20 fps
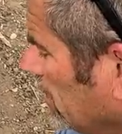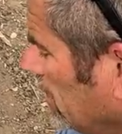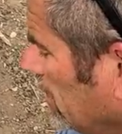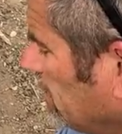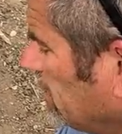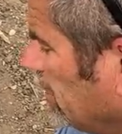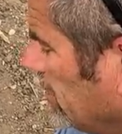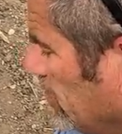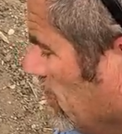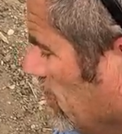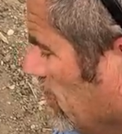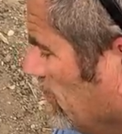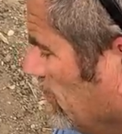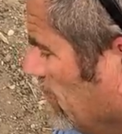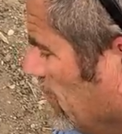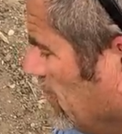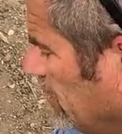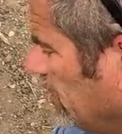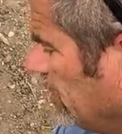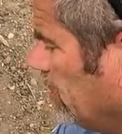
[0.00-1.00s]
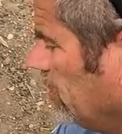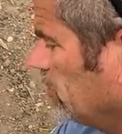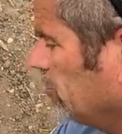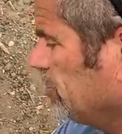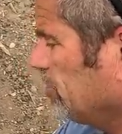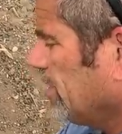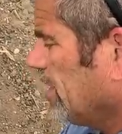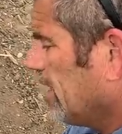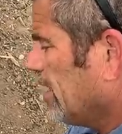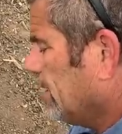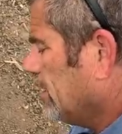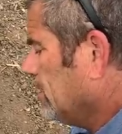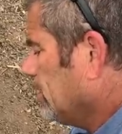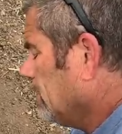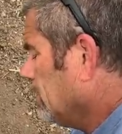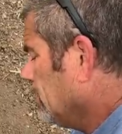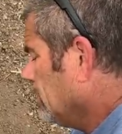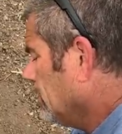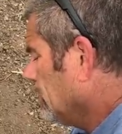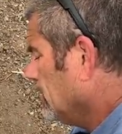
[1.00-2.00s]
he did a good video, shot a
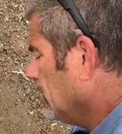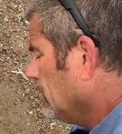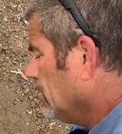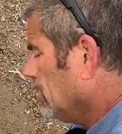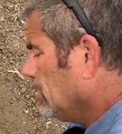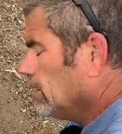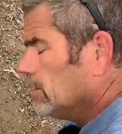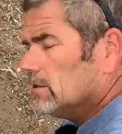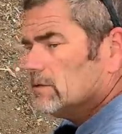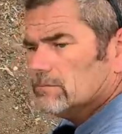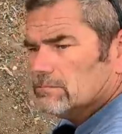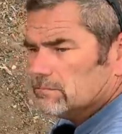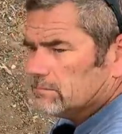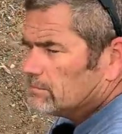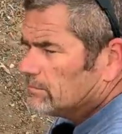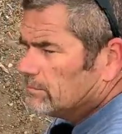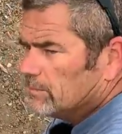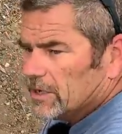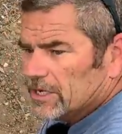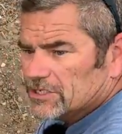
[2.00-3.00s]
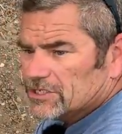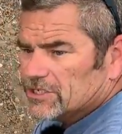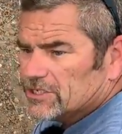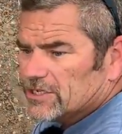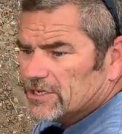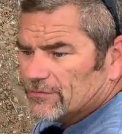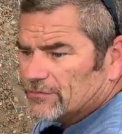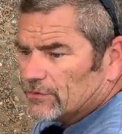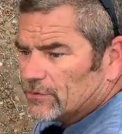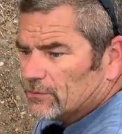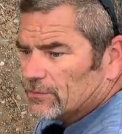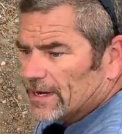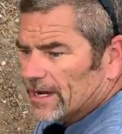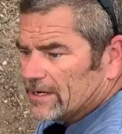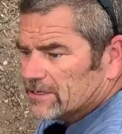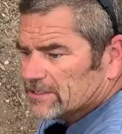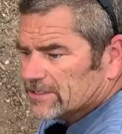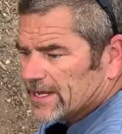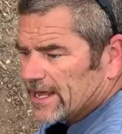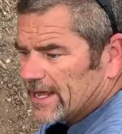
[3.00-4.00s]
bunch of different
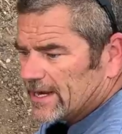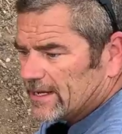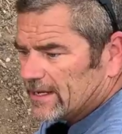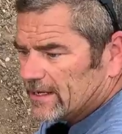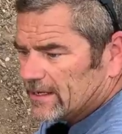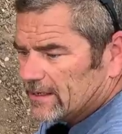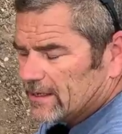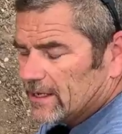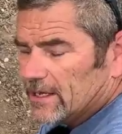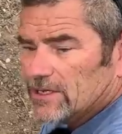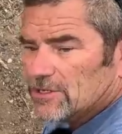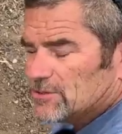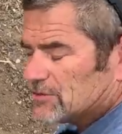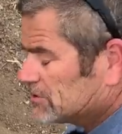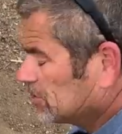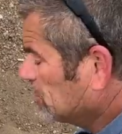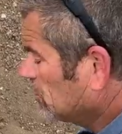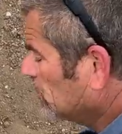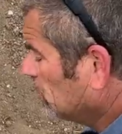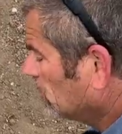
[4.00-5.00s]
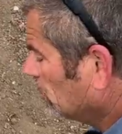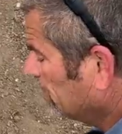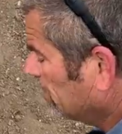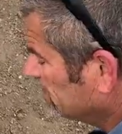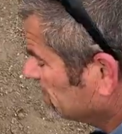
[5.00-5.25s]
rounds at it. His was cool.